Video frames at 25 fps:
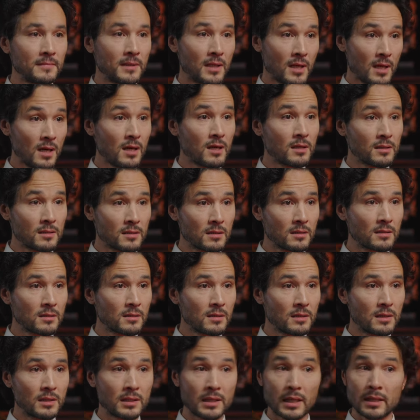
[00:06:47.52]
Yes,
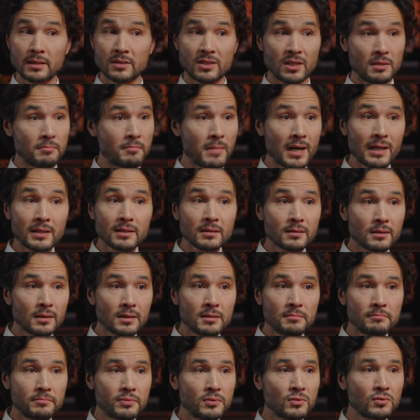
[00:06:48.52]
it can dramatically
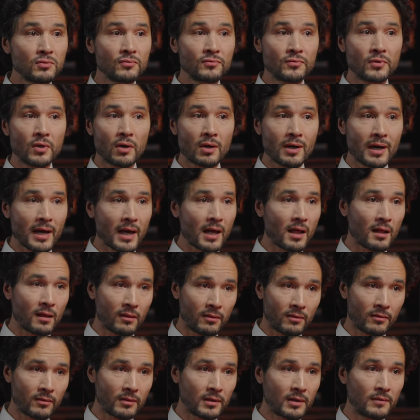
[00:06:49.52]
improve your
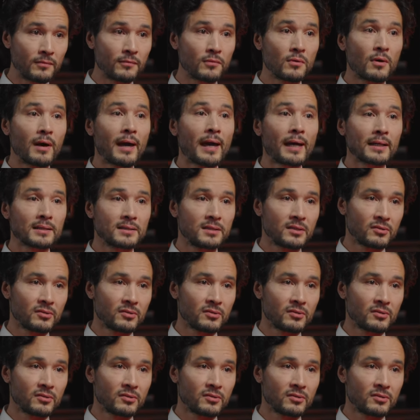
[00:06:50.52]
health if you act